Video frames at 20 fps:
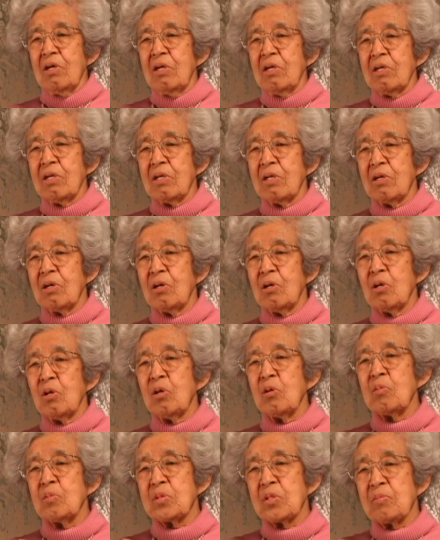hopes of
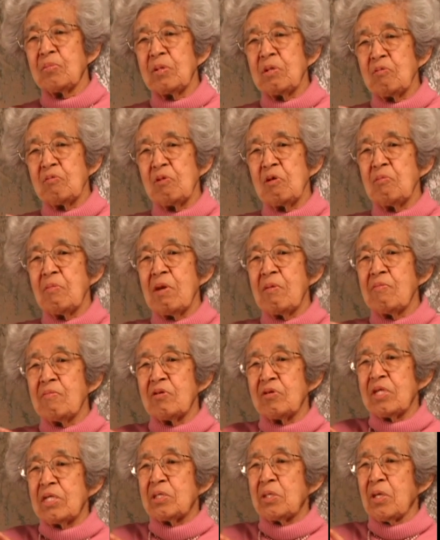being remembered as a
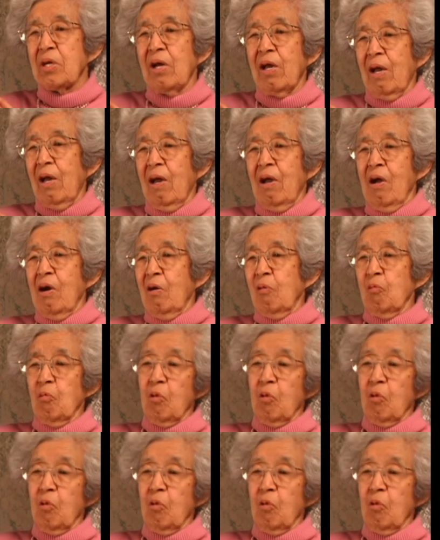wonderful